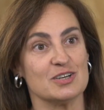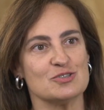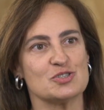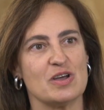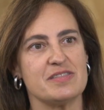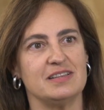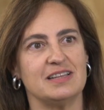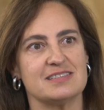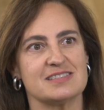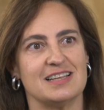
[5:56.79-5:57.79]
No? So I think
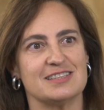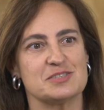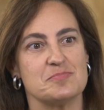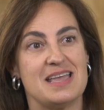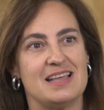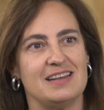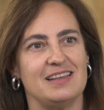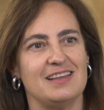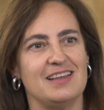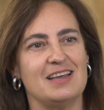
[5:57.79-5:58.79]
that's mainly